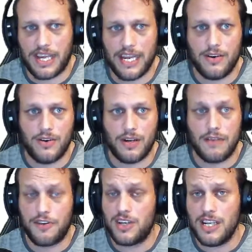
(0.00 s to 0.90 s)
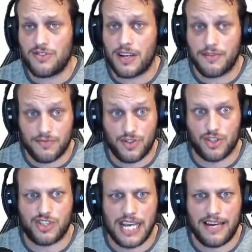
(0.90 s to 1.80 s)
or if you literally just
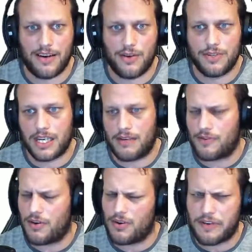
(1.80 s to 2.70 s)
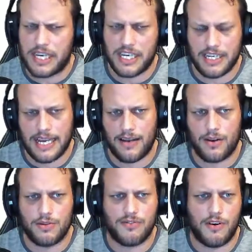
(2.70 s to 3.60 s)
downloaded it, you've got nothing in your
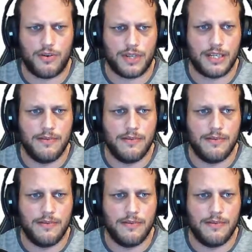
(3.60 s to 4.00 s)
downloads folder,